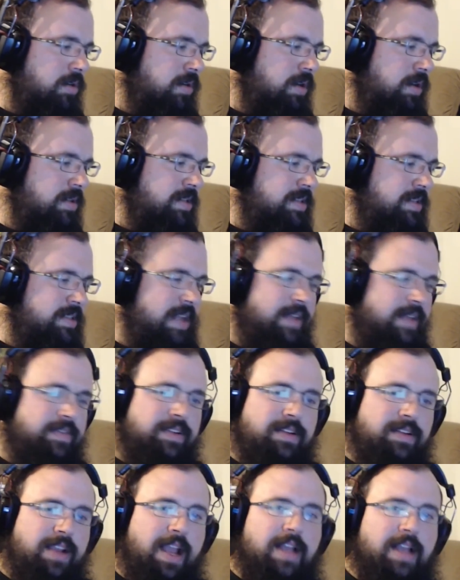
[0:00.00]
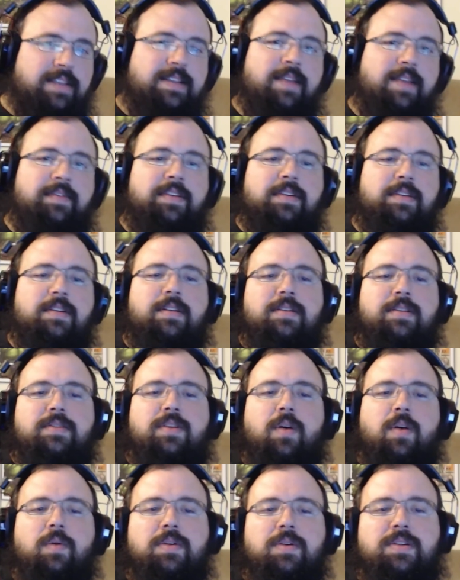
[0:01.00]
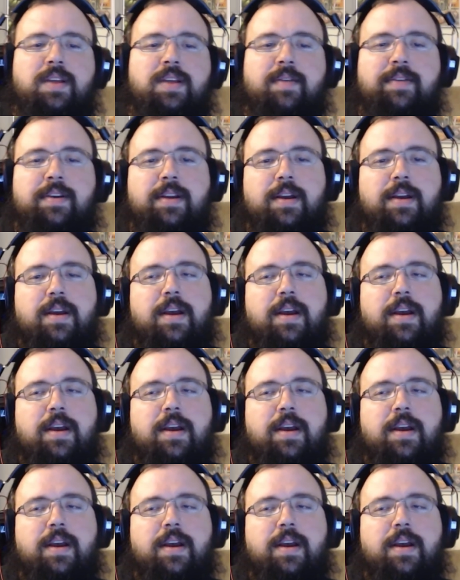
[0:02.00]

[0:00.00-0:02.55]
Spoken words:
is it 7? Yeah, 7. Star Wars 7.